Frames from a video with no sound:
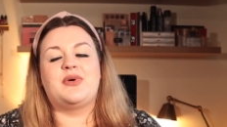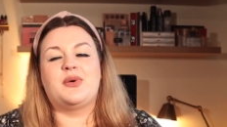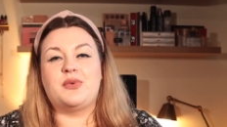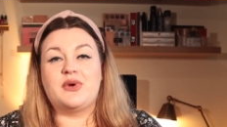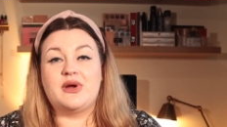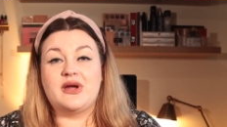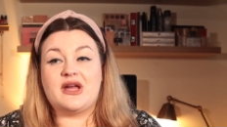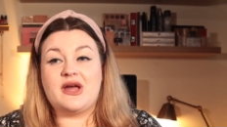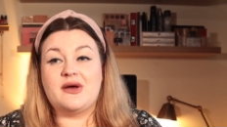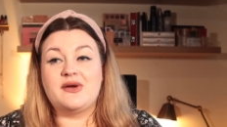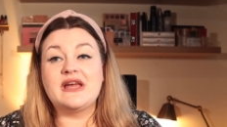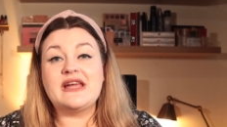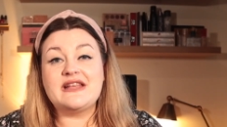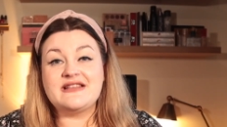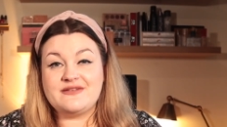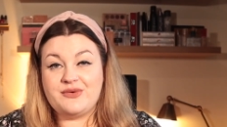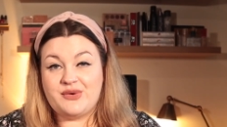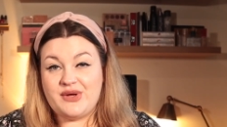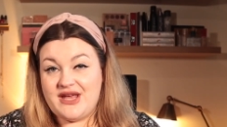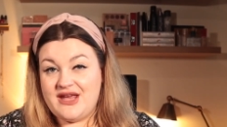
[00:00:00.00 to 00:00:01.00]
but we're going
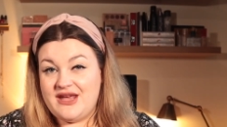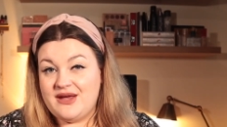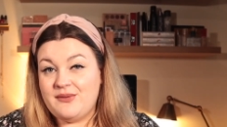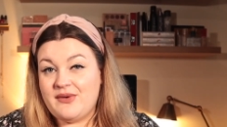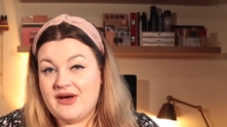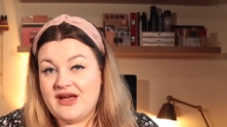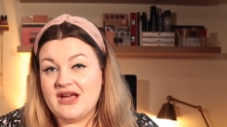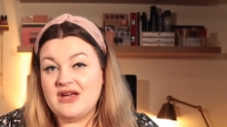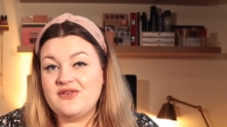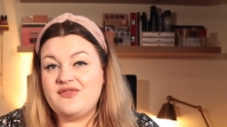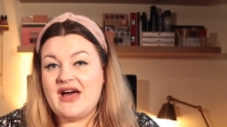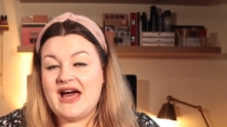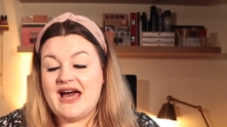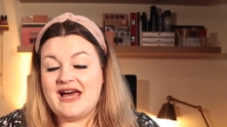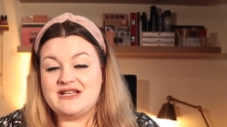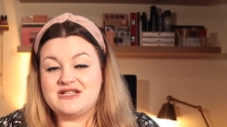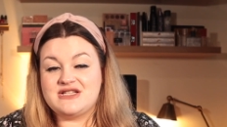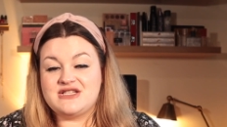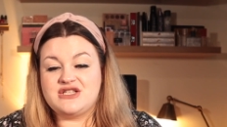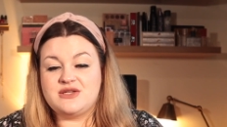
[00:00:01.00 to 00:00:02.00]
into a heat wave
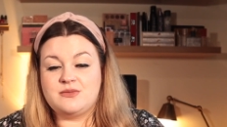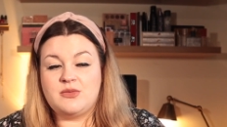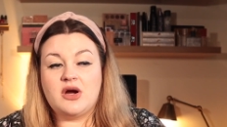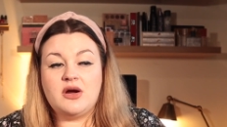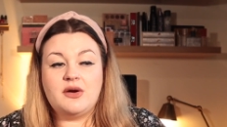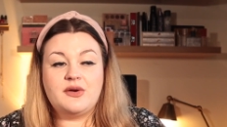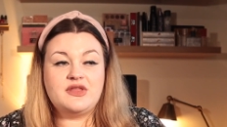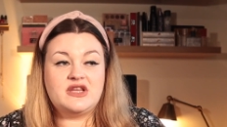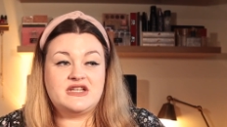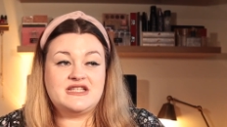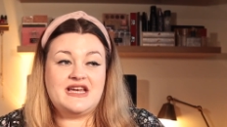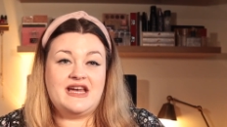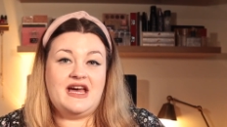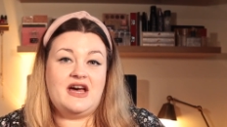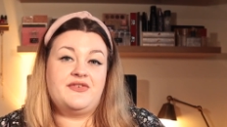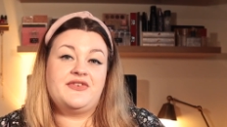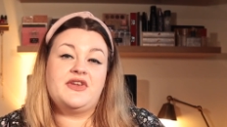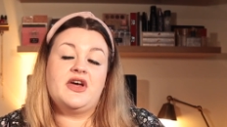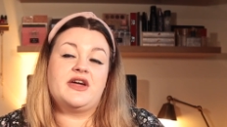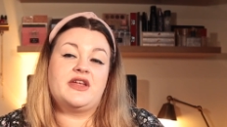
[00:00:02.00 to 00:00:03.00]
and tomorrow and the day
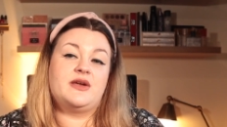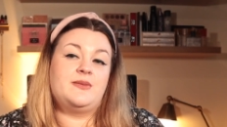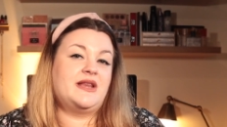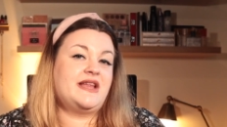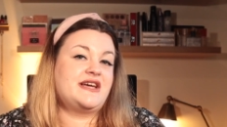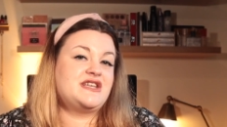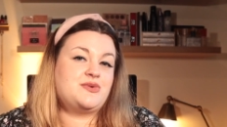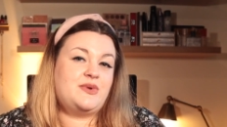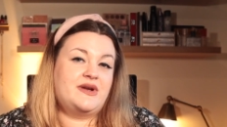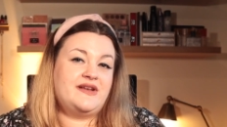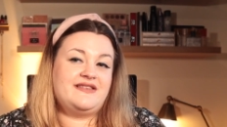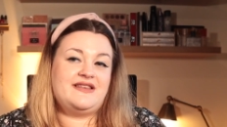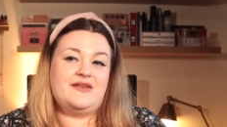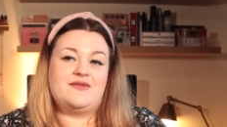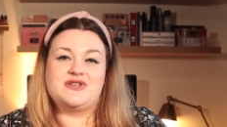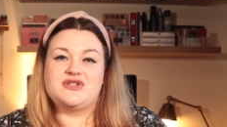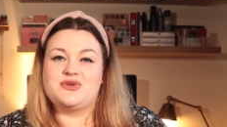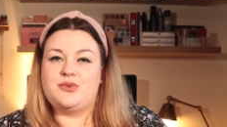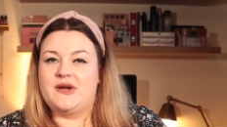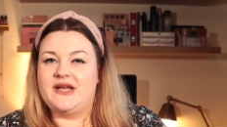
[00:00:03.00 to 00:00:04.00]
after are gonna be like
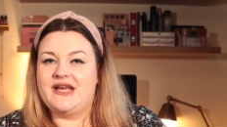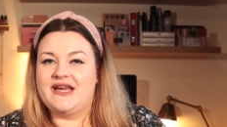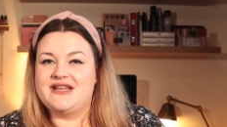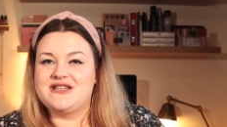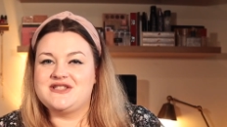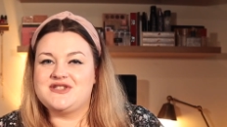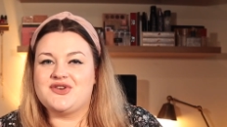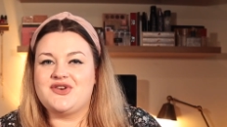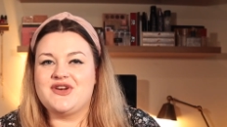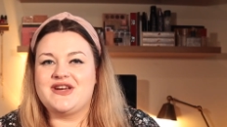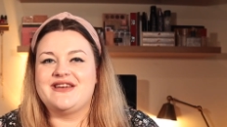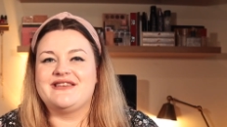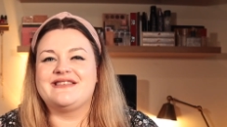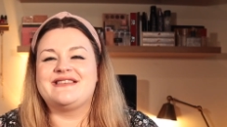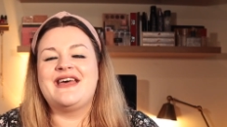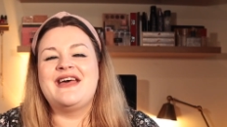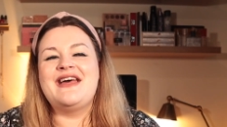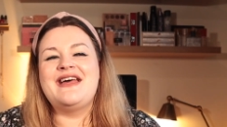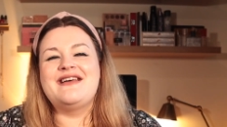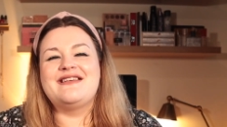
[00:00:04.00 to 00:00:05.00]
27 28
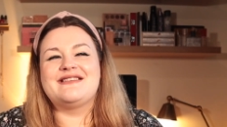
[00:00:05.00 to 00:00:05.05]
degrees